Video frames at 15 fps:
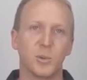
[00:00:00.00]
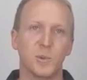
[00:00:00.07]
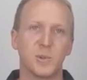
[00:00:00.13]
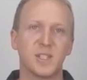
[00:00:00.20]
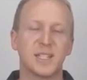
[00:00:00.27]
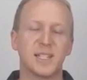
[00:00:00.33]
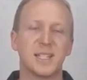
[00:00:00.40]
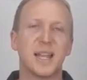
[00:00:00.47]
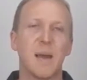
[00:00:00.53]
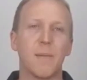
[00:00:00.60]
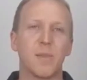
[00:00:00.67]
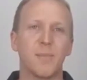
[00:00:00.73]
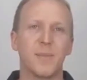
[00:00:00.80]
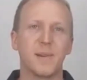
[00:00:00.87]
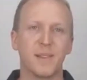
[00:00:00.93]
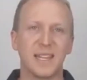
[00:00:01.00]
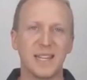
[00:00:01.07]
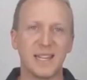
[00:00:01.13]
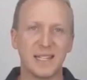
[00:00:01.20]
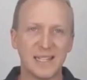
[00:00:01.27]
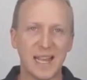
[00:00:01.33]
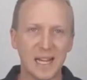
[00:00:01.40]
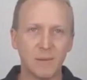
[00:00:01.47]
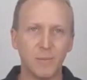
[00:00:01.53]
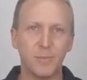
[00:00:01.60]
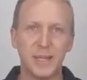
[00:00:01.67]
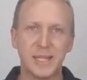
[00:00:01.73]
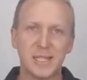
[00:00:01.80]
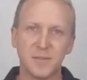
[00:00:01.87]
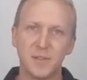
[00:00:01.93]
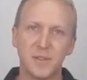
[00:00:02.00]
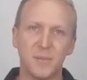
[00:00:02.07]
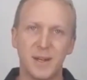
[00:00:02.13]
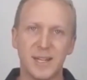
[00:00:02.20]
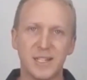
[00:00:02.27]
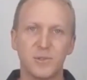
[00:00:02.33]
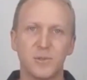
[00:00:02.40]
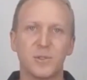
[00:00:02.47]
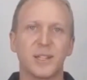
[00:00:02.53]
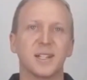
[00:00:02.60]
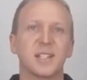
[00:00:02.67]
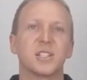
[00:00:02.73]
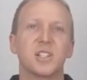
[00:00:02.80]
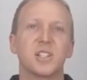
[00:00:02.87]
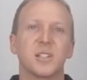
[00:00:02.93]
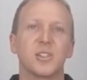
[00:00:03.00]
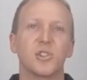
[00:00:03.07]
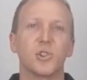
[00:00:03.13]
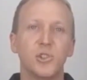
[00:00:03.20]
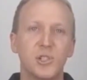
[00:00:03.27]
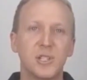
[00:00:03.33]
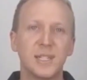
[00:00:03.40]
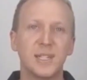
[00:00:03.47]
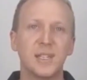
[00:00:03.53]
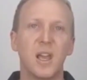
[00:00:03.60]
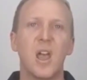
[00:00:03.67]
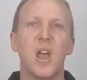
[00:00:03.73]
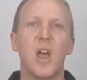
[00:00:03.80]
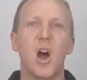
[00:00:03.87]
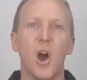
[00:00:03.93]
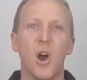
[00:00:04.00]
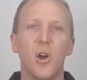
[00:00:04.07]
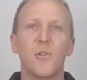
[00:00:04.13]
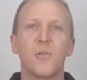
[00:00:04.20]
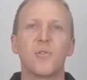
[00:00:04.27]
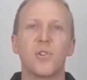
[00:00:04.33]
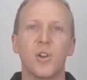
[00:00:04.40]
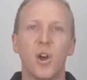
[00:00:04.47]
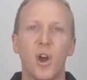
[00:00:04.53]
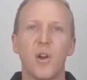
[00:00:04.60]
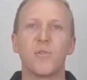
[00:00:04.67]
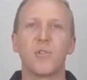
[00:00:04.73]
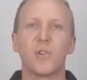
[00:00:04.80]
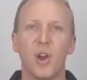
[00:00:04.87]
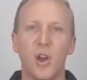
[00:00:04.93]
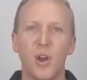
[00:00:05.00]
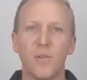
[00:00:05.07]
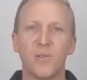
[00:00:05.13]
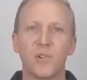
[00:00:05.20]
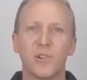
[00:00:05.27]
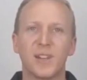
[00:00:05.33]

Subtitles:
It will just adapt the exact bits of the muscle that it's using over and over and over